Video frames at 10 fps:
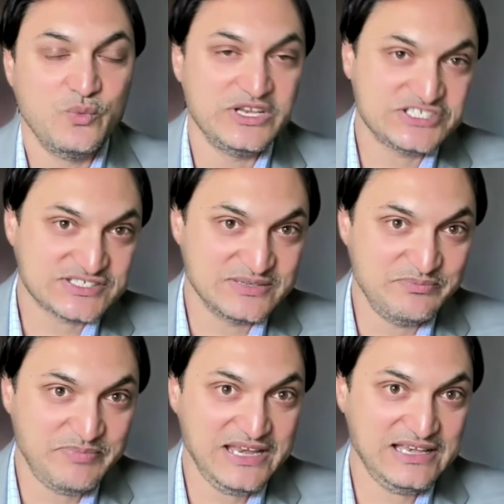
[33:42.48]
which is
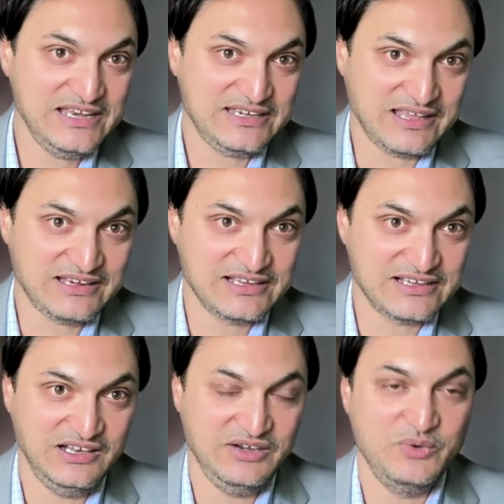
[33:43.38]
completely
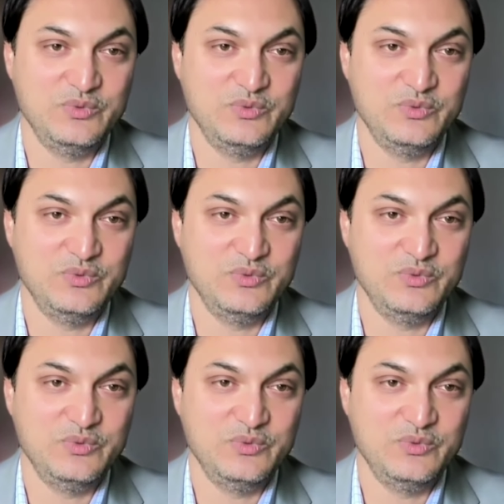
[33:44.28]
technical,